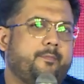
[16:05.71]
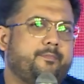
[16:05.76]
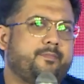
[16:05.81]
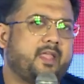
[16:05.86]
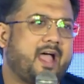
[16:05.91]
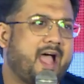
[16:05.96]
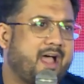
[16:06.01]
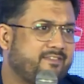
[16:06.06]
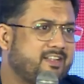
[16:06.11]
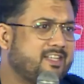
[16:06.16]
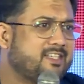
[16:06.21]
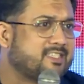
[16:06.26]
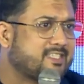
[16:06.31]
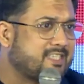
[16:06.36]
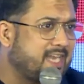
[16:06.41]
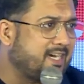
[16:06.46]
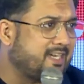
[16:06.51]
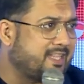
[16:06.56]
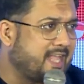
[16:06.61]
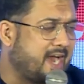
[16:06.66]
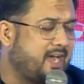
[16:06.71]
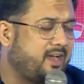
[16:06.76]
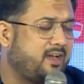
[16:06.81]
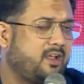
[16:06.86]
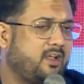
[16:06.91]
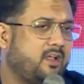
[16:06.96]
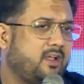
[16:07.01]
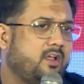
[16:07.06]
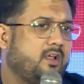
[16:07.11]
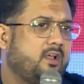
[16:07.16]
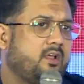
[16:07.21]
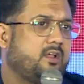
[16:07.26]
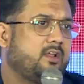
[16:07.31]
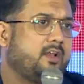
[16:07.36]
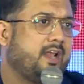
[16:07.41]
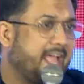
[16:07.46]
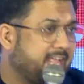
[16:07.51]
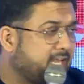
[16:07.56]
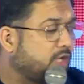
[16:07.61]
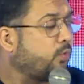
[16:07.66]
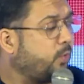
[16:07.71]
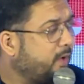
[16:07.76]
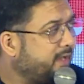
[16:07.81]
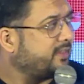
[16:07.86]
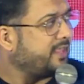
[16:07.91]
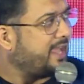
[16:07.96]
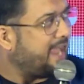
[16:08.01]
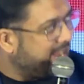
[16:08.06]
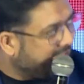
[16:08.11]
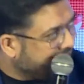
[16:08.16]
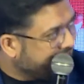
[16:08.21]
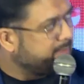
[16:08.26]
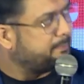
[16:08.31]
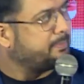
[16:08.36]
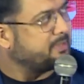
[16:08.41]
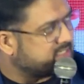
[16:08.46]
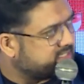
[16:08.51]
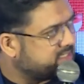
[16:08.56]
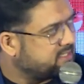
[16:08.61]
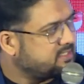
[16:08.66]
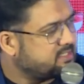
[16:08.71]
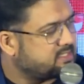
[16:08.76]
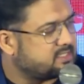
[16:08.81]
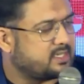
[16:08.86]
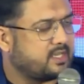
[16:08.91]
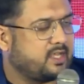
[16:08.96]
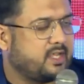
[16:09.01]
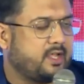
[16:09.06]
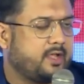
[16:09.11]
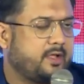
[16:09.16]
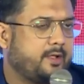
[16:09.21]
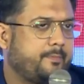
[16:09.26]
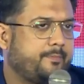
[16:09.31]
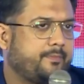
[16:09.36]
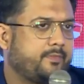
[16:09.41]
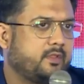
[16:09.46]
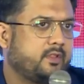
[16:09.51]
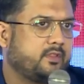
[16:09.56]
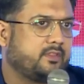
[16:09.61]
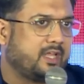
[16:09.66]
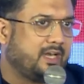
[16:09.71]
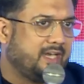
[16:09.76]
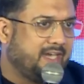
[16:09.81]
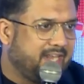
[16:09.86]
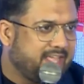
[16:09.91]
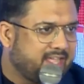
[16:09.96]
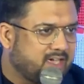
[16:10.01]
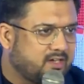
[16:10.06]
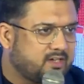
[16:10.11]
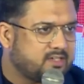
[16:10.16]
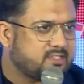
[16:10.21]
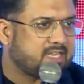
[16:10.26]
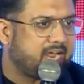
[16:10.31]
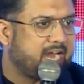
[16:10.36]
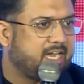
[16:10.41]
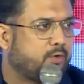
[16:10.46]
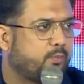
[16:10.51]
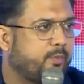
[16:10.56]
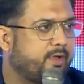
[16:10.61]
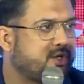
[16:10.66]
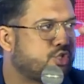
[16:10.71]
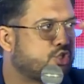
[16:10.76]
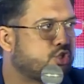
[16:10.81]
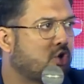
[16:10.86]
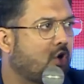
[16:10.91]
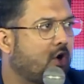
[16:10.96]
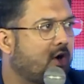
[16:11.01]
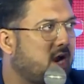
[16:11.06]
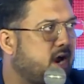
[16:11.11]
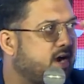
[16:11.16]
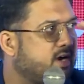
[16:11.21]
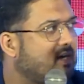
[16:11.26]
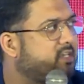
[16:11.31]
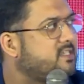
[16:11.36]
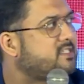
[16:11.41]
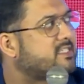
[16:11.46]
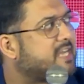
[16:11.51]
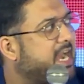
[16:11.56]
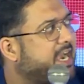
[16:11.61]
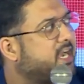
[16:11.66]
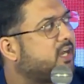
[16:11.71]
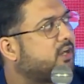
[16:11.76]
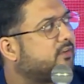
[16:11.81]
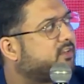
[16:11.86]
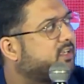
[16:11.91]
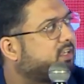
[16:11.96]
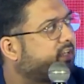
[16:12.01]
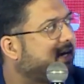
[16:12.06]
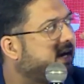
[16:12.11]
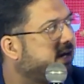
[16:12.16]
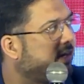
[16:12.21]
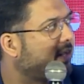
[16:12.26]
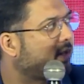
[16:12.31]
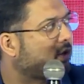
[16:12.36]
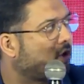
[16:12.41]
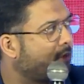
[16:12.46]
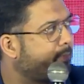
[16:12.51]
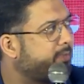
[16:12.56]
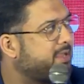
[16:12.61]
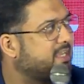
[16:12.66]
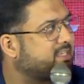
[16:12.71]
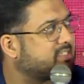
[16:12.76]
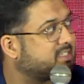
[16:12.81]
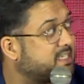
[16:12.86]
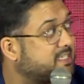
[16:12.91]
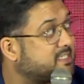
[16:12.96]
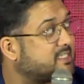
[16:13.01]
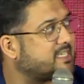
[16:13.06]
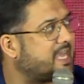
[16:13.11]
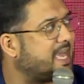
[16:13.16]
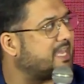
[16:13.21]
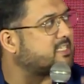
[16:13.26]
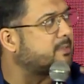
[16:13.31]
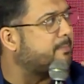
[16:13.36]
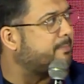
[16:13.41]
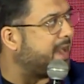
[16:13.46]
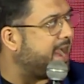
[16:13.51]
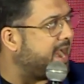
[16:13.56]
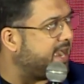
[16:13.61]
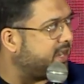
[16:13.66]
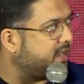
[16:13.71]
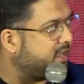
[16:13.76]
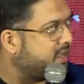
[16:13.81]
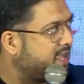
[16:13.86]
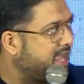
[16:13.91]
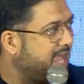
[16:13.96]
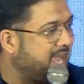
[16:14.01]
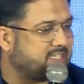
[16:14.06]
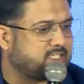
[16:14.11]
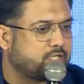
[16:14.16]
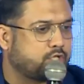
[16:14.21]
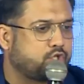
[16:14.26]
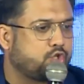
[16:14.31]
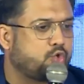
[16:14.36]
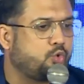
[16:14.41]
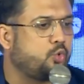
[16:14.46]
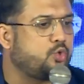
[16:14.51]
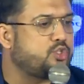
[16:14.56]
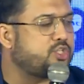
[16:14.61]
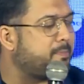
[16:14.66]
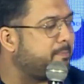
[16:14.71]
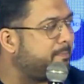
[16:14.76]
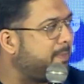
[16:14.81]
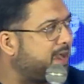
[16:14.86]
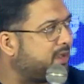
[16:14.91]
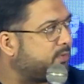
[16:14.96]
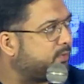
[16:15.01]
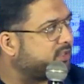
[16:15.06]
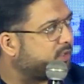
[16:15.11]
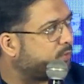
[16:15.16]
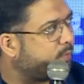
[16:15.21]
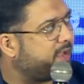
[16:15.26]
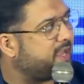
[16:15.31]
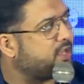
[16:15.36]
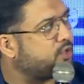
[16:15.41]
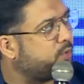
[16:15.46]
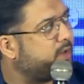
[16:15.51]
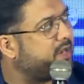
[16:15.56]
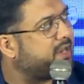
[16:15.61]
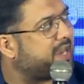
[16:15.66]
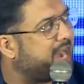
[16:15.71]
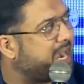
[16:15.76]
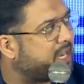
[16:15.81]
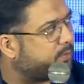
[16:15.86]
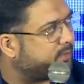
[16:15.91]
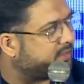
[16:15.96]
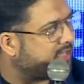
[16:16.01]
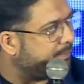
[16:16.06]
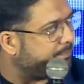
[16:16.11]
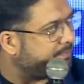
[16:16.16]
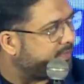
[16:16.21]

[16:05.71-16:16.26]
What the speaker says: Having said that, like with any business, the layers at which your understanding of the creator economy exists as a brand has a huge impact with the way you interact with them.